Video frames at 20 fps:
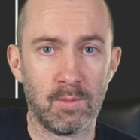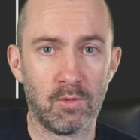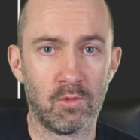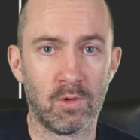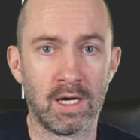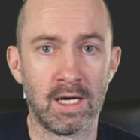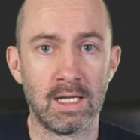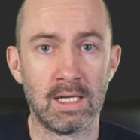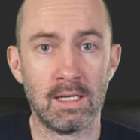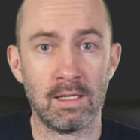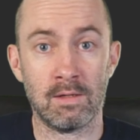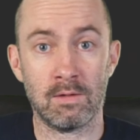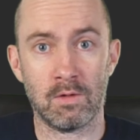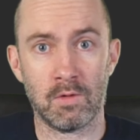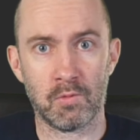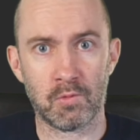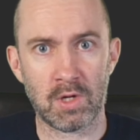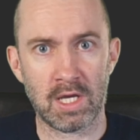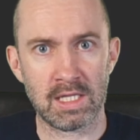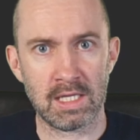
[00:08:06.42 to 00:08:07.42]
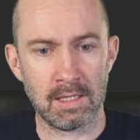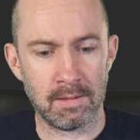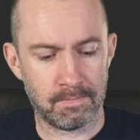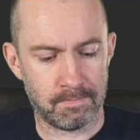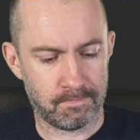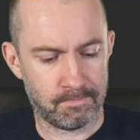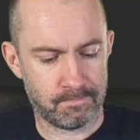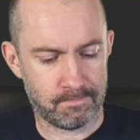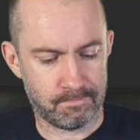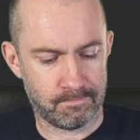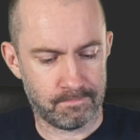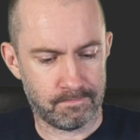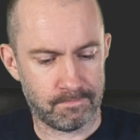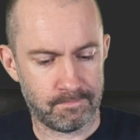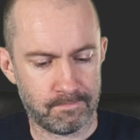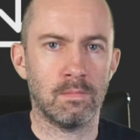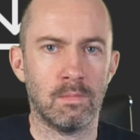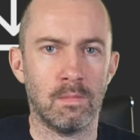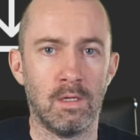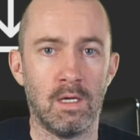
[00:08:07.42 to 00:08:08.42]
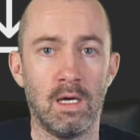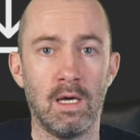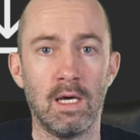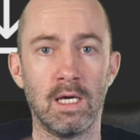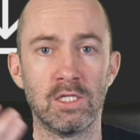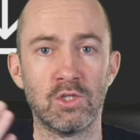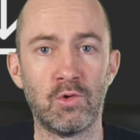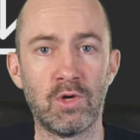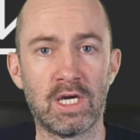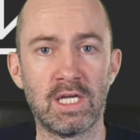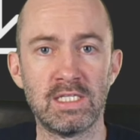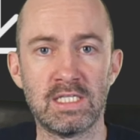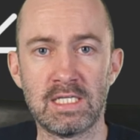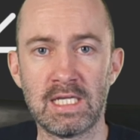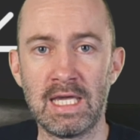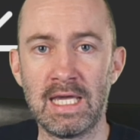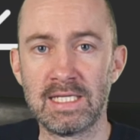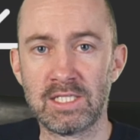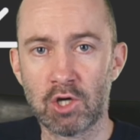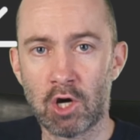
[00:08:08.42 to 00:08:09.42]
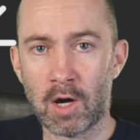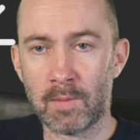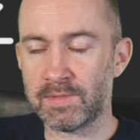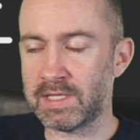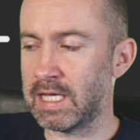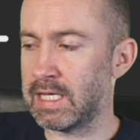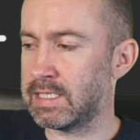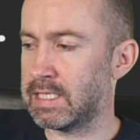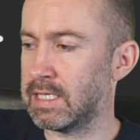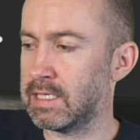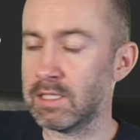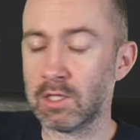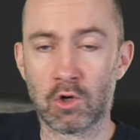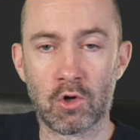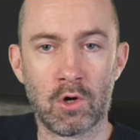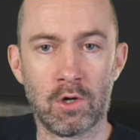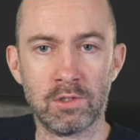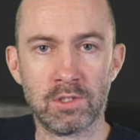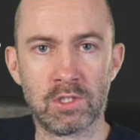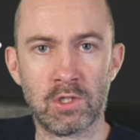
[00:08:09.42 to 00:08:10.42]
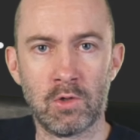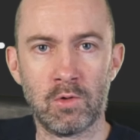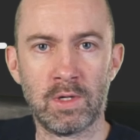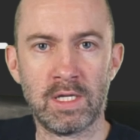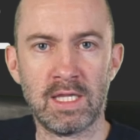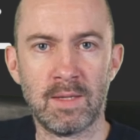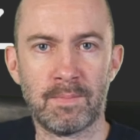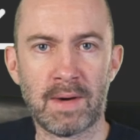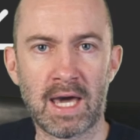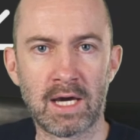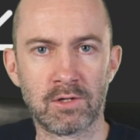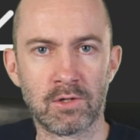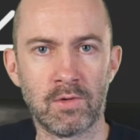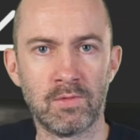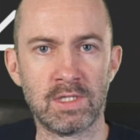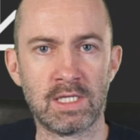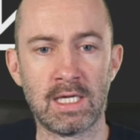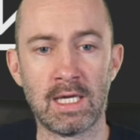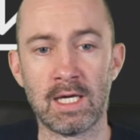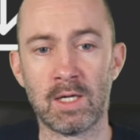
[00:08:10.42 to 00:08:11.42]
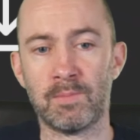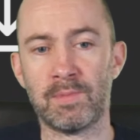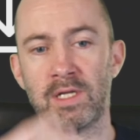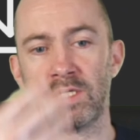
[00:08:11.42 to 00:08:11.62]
cable in already. So you can see it's updating the console in the background here,